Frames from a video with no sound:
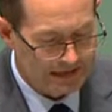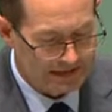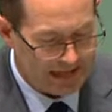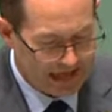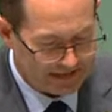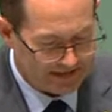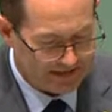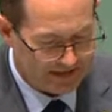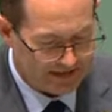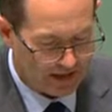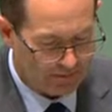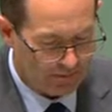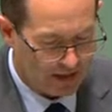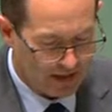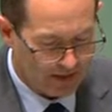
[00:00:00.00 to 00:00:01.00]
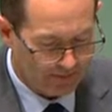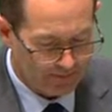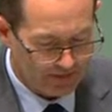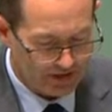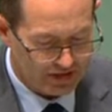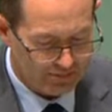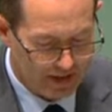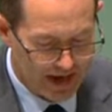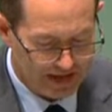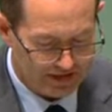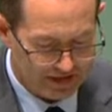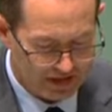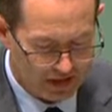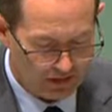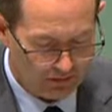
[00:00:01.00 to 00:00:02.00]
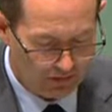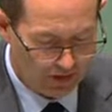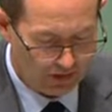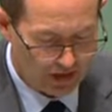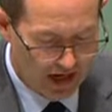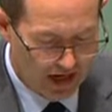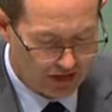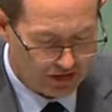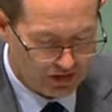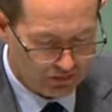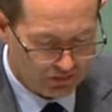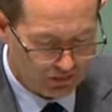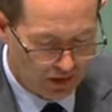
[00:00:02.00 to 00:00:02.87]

Last December, Smart City Vocational